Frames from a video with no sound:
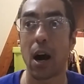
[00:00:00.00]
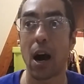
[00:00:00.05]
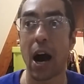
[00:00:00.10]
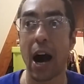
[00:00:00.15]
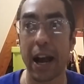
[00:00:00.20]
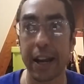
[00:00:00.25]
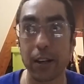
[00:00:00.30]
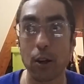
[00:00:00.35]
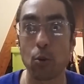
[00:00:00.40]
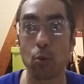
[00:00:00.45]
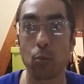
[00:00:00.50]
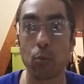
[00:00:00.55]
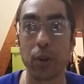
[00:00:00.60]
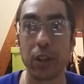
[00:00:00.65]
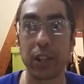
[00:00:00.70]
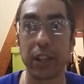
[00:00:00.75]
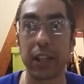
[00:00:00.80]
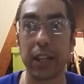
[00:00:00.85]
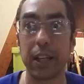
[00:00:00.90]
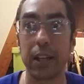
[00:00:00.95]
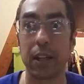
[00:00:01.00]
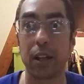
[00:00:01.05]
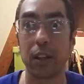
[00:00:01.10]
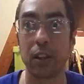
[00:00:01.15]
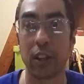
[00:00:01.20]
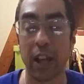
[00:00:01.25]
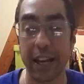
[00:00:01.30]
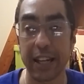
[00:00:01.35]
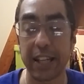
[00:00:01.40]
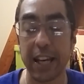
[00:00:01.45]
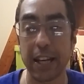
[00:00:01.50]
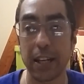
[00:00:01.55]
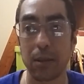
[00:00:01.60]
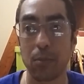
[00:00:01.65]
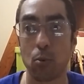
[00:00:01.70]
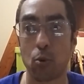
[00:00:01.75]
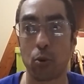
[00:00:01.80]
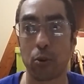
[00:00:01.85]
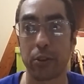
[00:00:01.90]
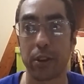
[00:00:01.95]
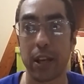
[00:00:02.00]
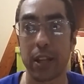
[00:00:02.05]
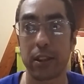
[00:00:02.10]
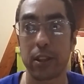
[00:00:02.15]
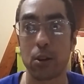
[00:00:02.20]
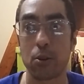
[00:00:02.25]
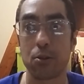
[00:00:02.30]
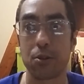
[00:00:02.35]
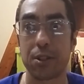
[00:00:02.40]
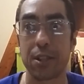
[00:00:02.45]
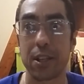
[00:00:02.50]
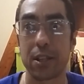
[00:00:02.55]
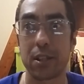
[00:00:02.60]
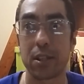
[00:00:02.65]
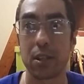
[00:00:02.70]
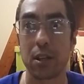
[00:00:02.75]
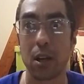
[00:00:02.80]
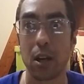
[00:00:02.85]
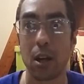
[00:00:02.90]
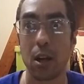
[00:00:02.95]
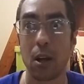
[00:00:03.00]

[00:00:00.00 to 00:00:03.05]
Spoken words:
I don't really like anymore that there's this